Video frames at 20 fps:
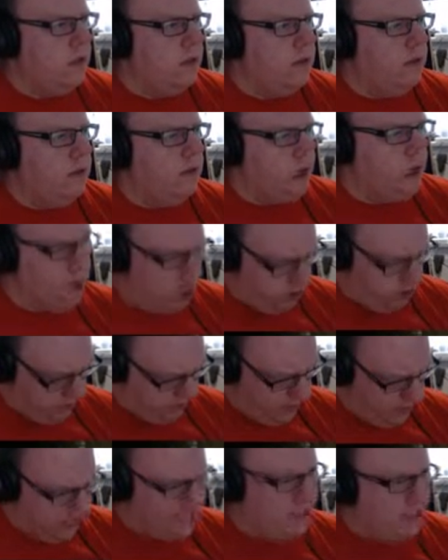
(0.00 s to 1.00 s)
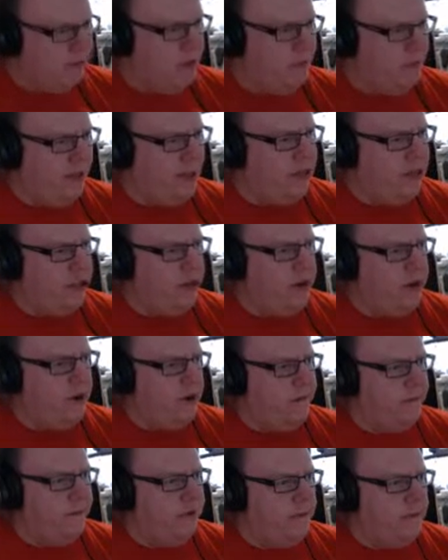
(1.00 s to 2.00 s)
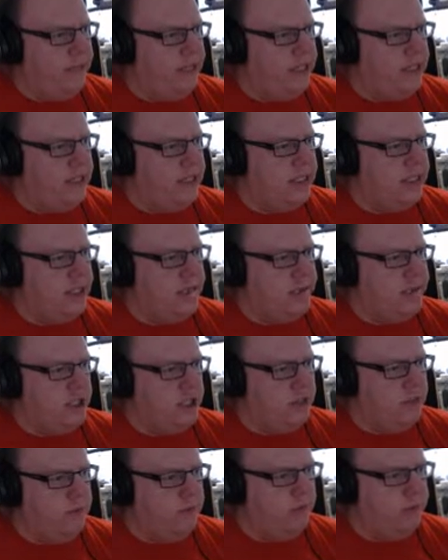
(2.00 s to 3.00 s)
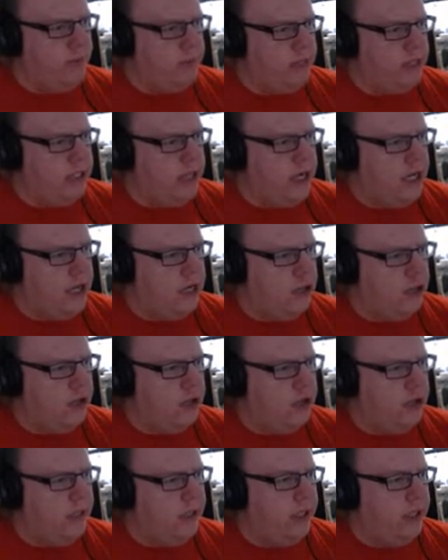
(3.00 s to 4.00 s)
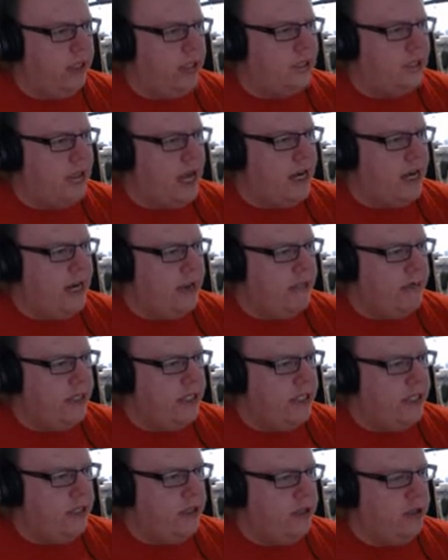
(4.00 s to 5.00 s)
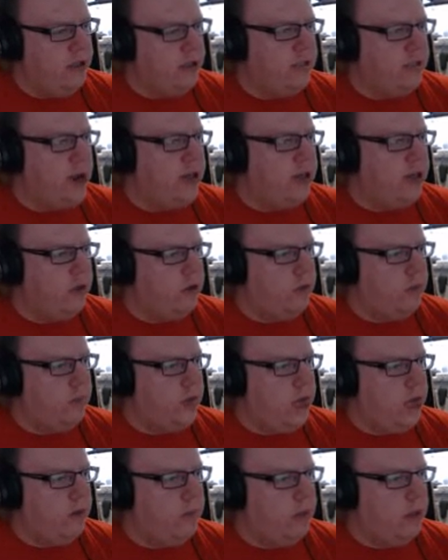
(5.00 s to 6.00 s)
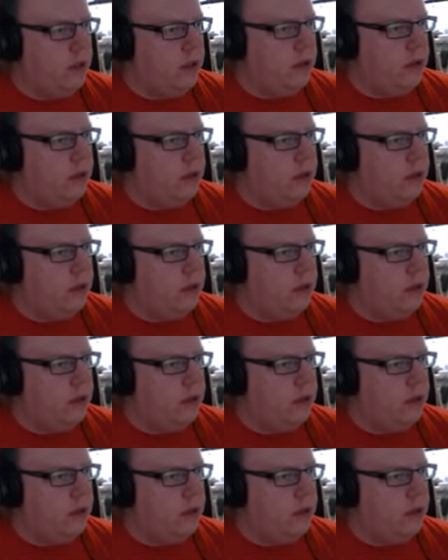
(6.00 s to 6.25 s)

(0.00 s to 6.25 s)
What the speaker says: Mind you, the last time I played Terraria for the PC version before we started streaming this, I'd never seen granite or marble.